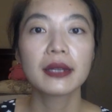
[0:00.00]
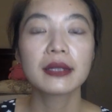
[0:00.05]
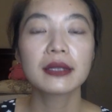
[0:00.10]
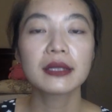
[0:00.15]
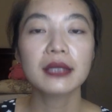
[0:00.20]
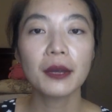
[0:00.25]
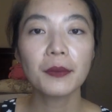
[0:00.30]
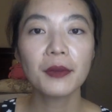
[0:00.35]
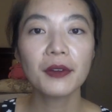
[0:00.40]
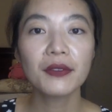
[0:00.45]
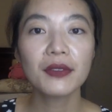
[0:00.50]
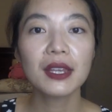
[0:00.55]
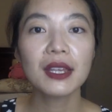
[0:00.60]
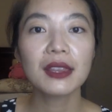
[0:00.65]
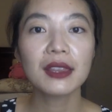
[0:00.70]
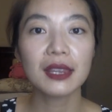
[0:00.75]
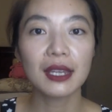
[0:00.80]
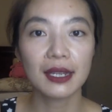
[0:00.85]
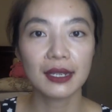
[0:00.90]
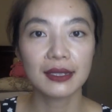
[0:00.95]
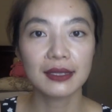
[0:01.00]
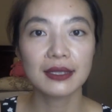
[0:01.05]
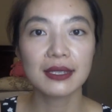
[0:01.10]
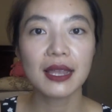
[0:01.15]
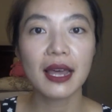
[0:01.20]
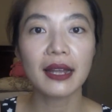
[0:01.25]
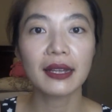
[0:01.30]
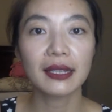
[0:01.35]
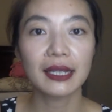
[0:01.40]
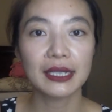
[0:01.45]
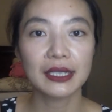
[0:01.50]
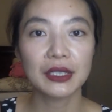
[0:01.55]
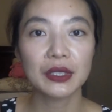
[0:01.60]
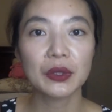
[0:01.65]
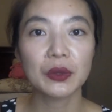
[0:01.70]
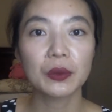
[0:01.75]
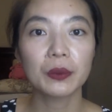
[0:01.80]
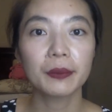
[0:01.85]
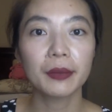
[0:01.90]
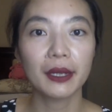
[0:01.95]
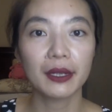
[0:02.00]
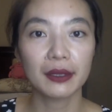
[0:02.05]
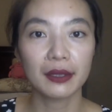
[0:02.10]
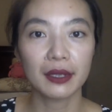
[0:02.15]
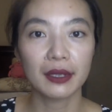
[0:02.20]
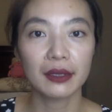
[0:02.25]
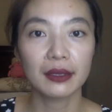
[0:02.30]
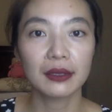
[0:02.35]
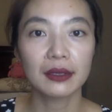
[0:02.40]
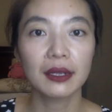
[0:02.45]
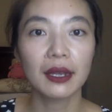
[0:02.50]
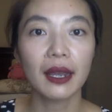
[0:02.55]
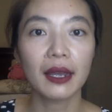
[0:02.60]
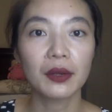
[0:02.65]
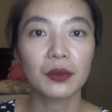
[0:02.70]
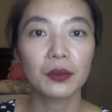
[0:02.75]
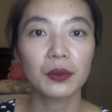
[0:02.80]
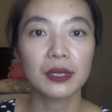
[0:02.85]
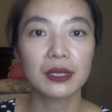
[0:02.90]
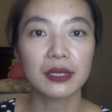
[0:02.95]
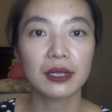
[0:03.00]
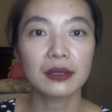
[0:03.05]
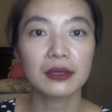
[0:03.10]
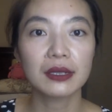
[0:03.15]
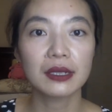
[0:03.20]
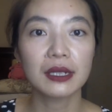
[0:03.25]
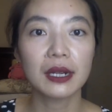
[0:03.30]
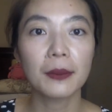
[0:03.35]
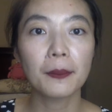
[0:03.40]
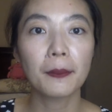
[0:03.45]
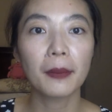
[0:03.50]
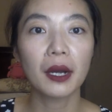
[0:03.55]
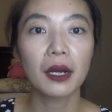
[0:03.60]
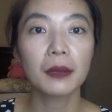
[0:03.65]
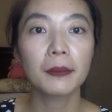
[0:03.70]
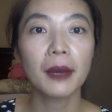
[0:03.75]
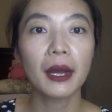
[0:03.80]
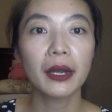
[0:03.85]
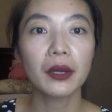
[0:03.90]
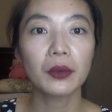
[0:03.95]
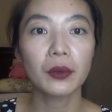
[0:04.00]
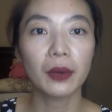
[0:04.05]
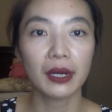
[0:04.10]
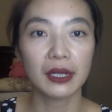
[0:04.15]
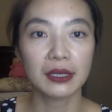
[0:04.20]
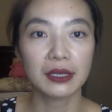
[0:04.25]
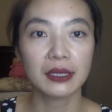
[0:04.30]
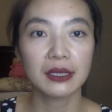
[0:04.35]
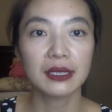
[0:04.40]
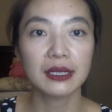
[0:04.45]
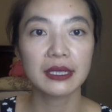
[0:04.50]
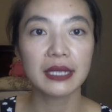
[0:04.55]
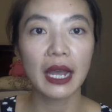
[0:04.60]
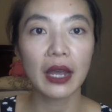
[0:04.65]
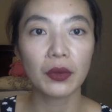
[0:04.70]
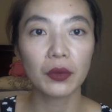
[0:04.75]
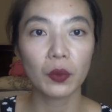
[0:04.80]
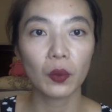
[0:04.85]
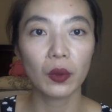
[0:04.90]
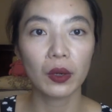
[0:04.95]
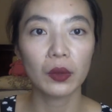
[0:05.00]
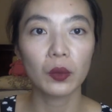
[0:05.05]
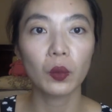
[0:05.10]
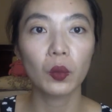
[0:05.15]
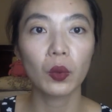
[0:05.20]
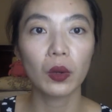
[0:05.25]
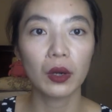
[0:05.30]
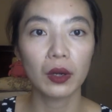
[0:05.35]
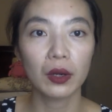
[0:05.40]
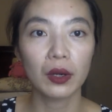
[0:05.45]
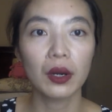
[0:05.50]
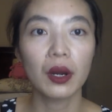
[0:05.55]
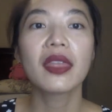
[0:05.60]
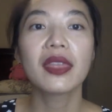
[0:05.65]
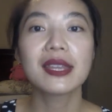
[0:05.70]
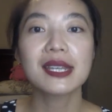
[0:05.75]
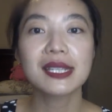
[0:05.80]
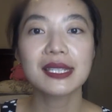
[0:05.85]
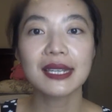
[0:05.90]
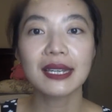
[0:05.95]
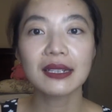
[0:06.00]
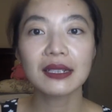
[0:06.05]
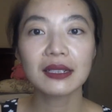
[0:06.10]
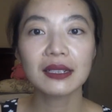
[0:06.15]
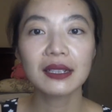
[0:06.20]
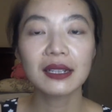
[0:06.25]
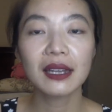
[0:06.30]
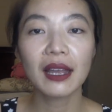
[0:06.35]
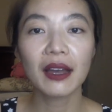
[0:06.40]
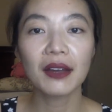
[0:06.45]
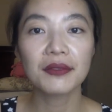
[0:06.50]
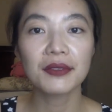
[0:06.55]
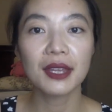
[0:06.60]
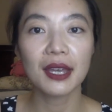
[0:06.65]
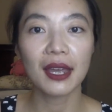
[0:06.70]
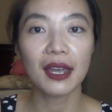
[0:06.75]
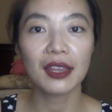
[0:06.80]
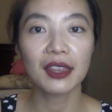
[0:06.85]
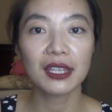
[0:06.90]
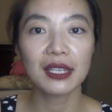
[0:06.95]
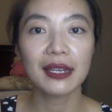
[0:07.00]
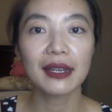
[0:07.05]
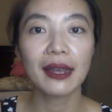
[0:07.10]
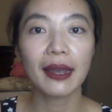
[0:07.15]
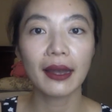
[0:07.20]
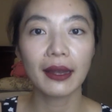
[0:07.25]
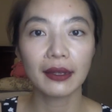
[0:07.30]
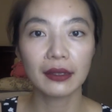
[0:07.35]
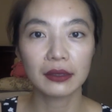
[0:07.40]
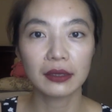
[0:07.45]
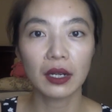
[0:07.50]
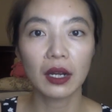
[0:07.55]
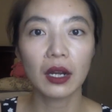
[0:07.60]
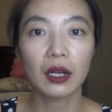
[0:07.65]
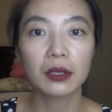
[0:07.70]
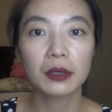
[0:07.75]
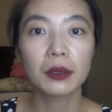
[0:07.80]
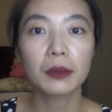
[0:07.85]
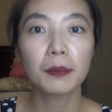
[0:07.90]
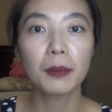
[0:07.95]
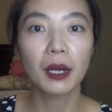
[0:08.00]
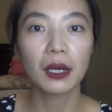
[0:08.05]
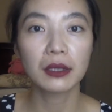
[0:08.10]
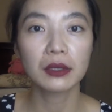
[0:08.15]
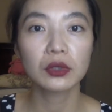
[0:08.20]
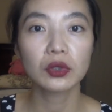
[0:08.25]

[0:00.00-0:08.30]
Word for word: Some of the things that led to rebellion and resulted in Hmong migration southward were the settling of the ethnic Han on Hmong